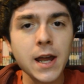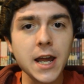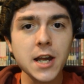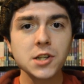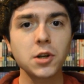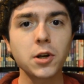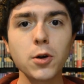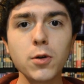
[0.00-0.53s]

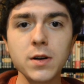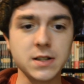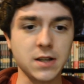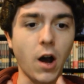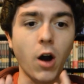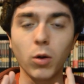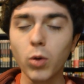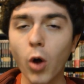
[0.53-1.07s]
Izuku is
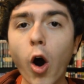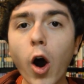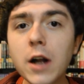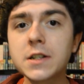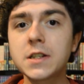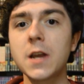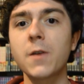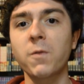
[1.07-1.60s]
a
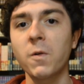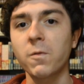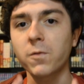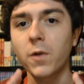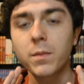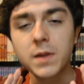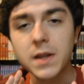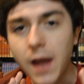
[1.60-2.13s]
lot different
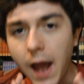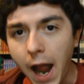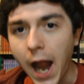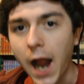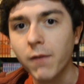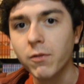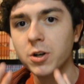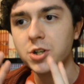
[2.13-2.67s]
from the
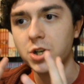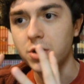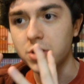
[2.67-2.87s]
average